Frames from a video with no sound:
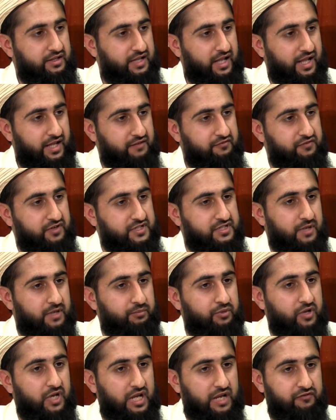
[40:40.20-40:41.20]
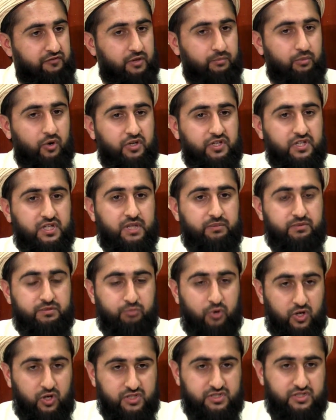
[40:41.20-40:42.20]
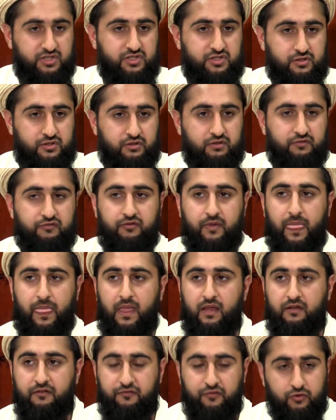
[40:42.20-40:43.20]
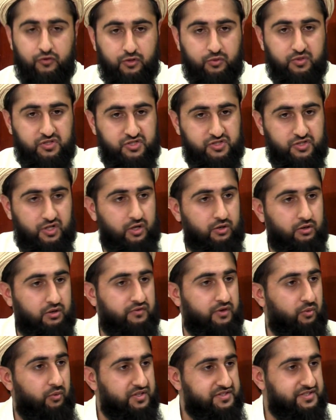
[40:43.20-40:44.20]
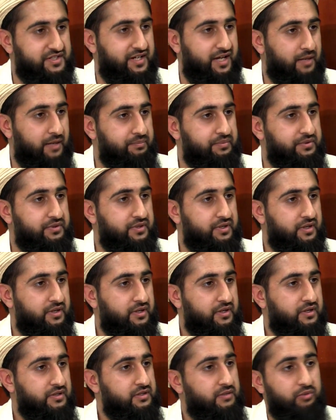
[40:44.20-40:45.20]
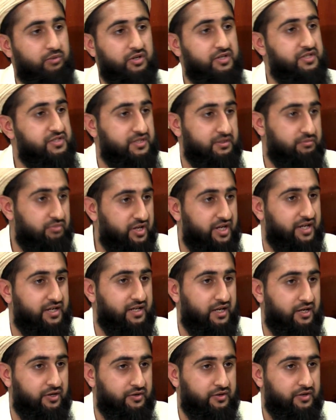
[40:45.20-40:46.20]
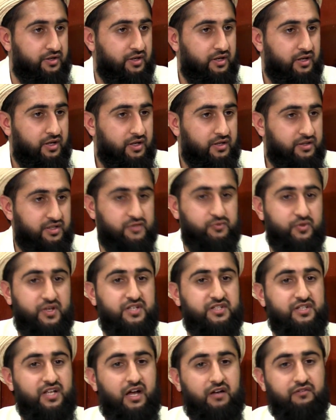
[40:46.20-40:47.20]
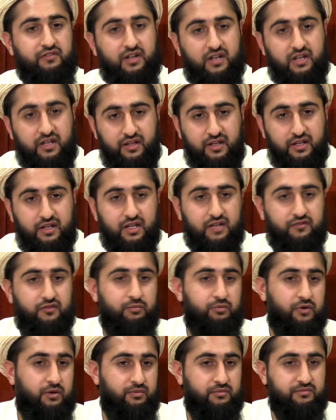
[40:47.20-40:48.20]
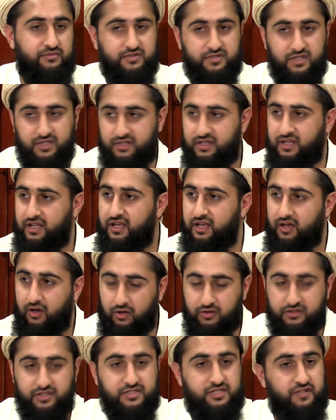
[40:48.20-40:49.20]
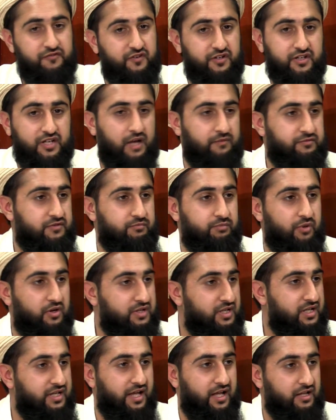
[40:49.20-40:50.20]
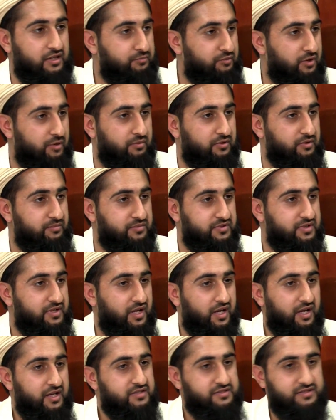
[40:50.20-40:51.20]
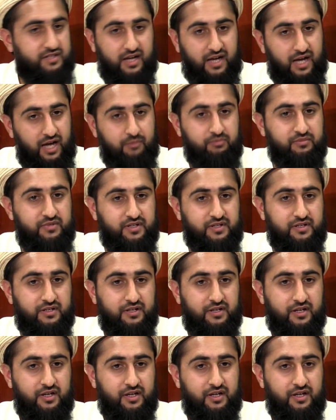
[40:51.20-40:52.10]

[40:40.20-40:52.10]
like for example, if your body keeps poisonous stuff, food which is not good for it, what's going to happen? The body's going to break down. This way you start having liver problems, all these different types of bodily health problems start happening